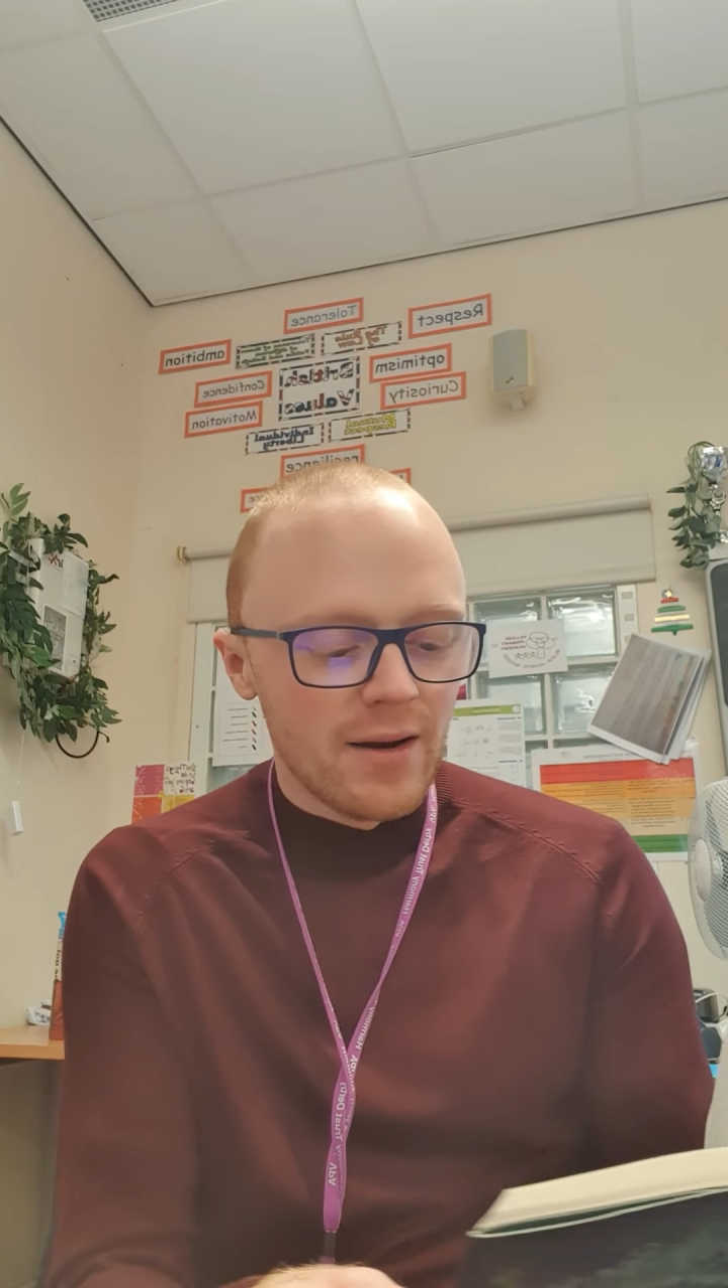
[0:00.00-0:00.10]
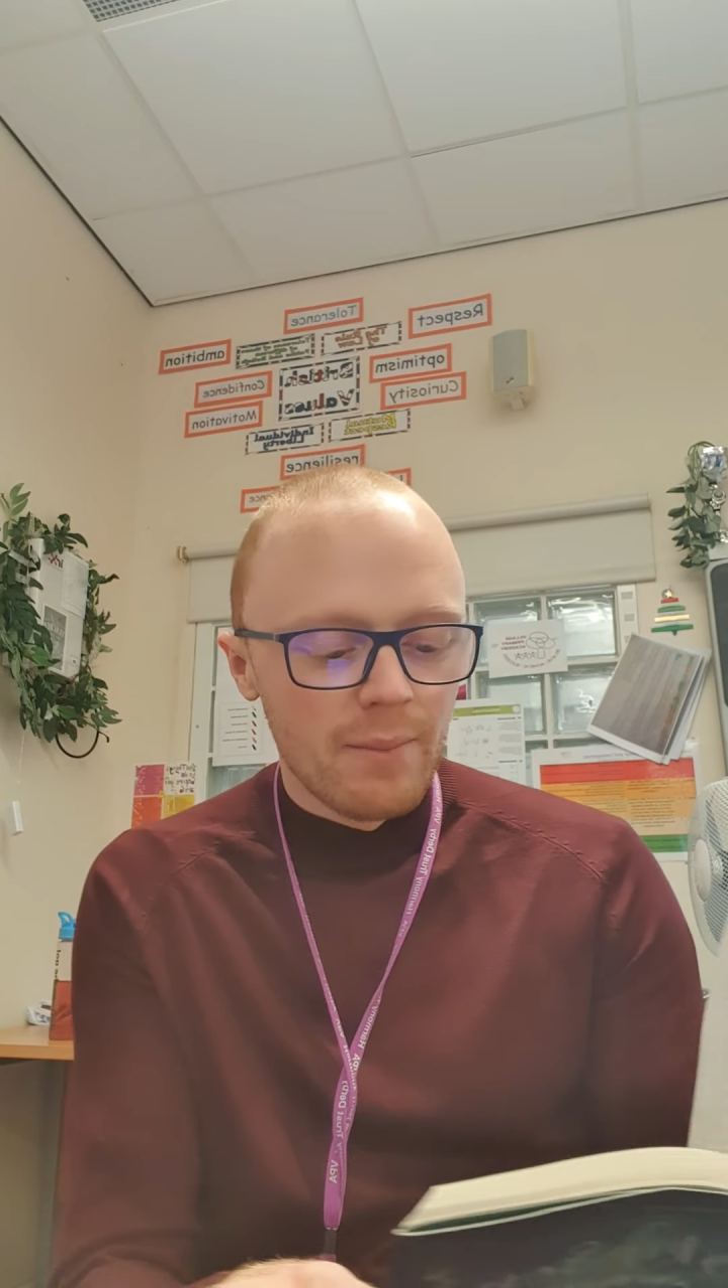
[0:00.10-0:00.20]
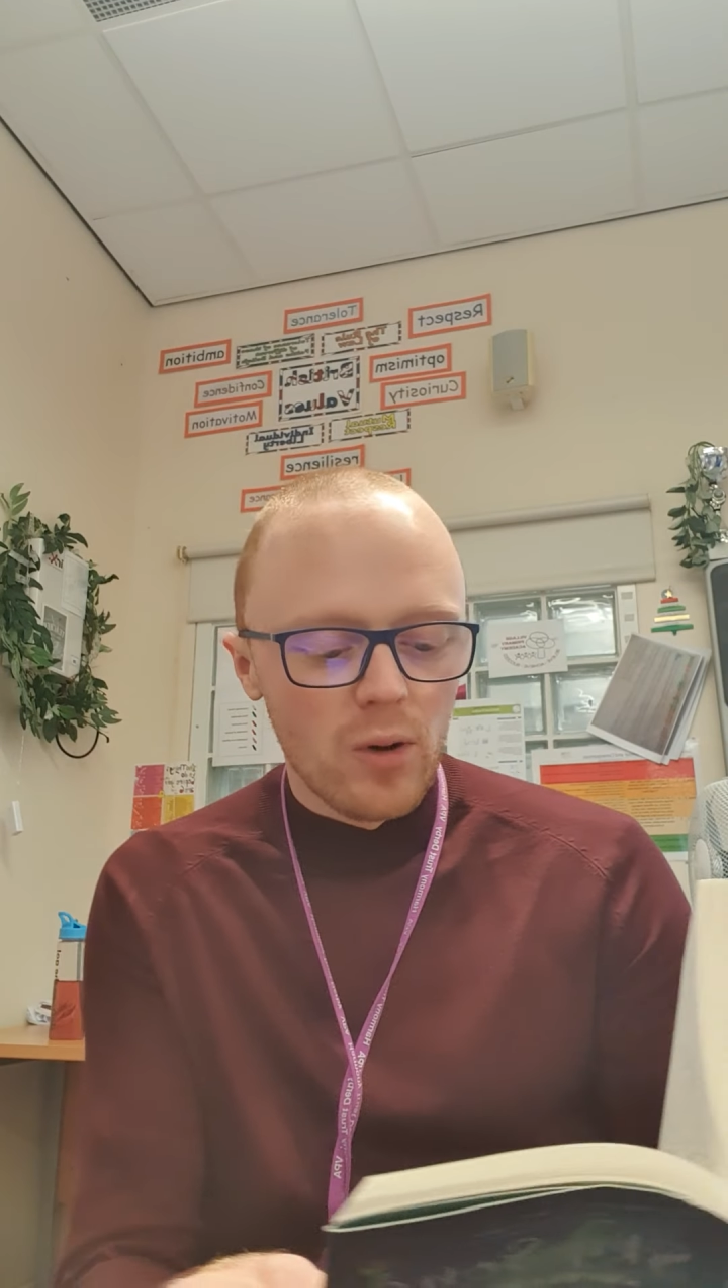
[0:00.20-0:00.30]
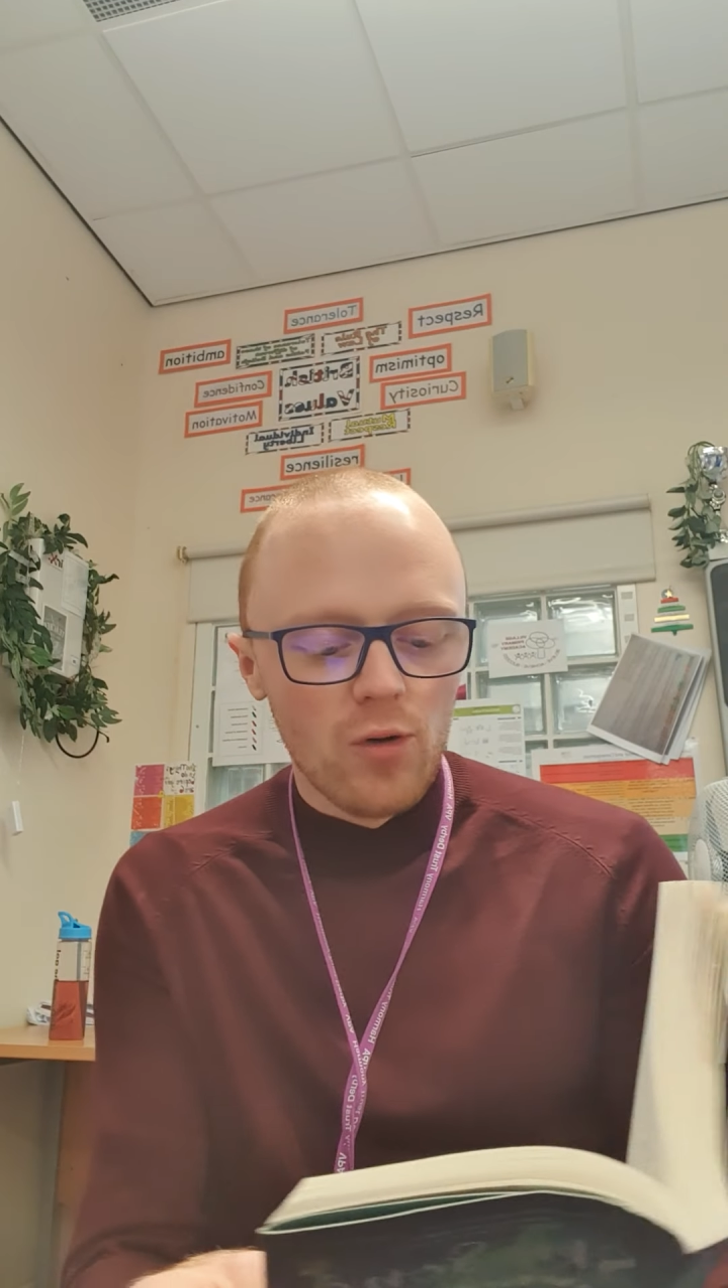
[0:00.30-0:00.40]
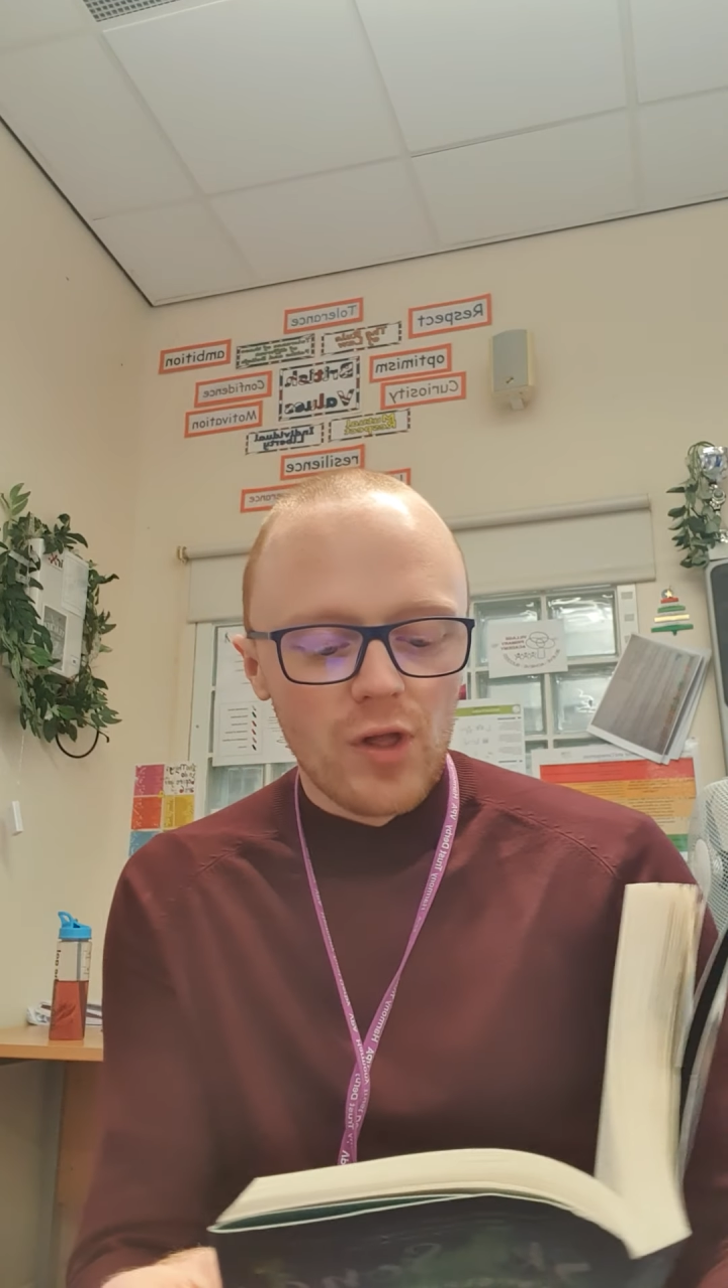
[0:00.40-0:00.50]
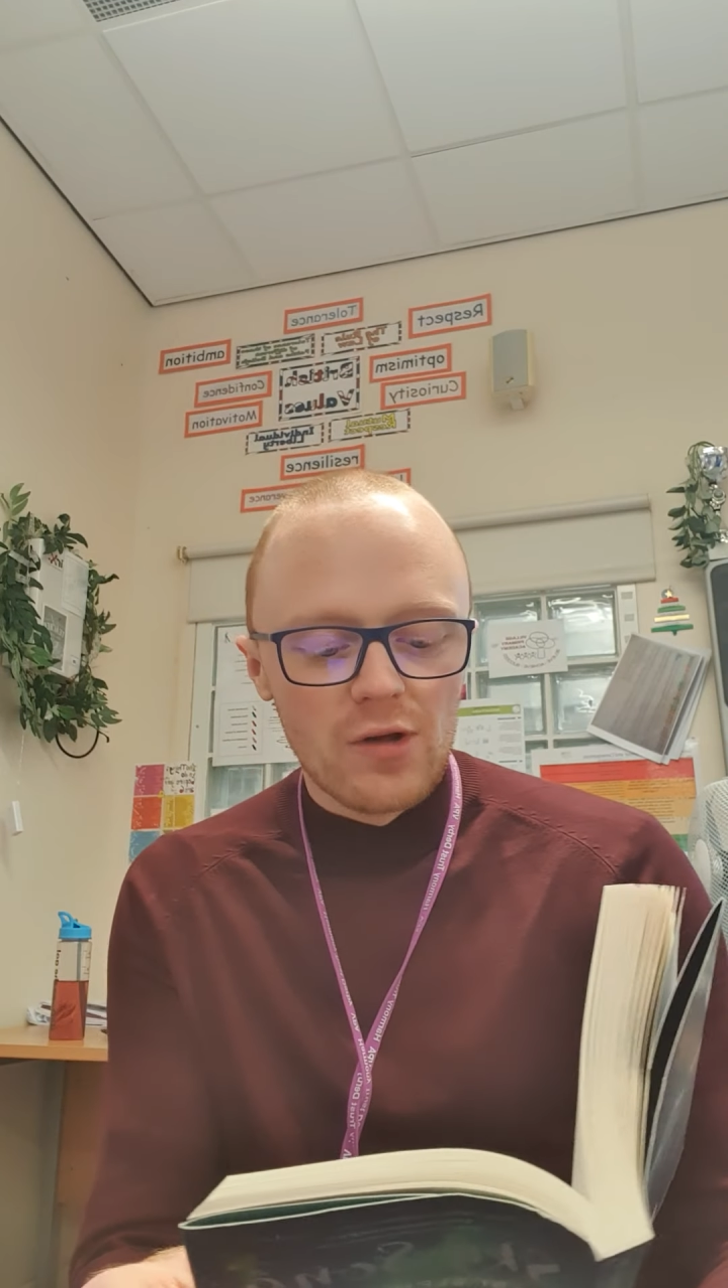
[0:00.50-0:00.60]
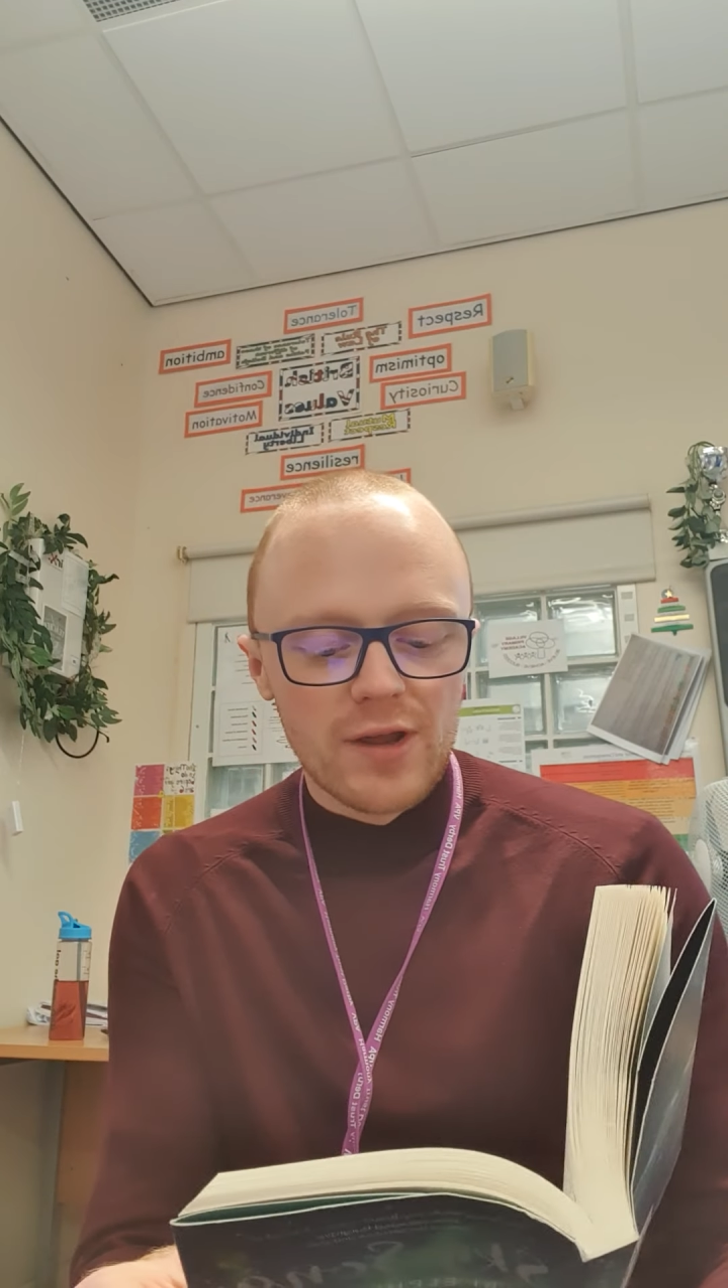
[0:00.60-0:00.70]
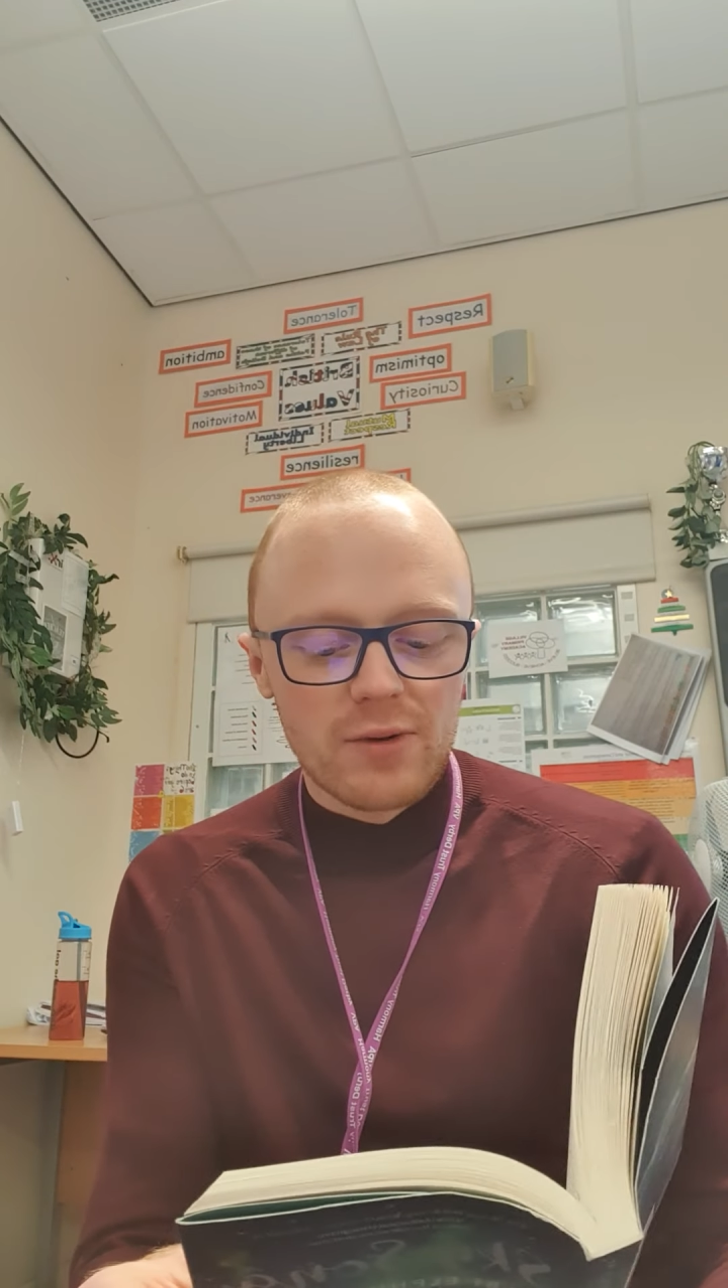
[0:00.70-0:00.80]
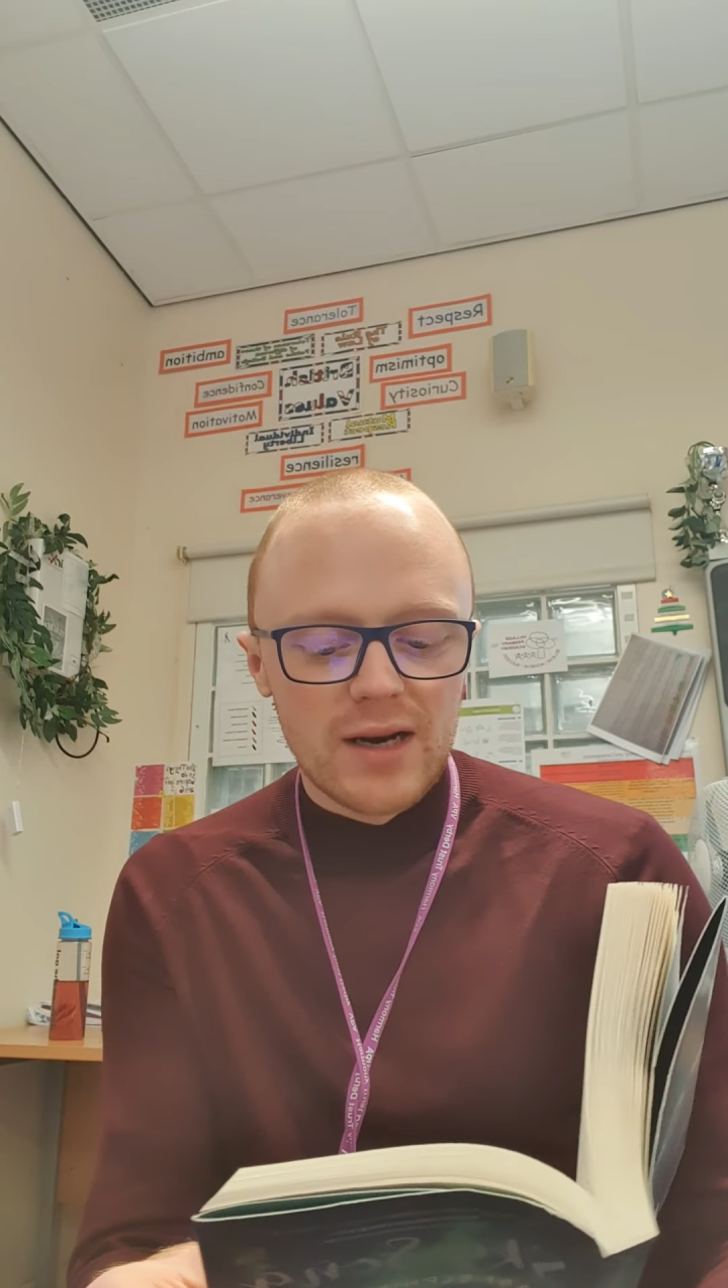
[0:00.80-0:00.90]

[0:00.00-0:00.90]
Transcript: but although they were